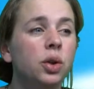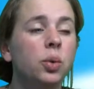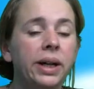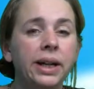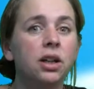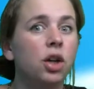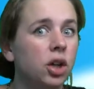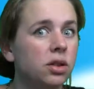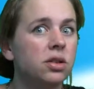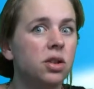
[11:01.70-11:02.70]
quite a
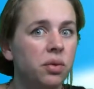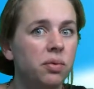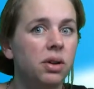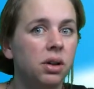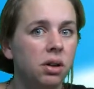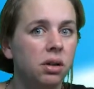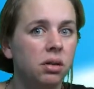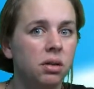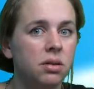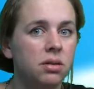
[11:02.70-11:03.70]
lot so far.
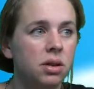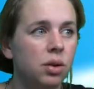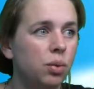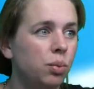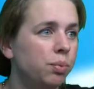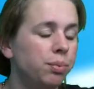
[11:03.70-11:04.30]
So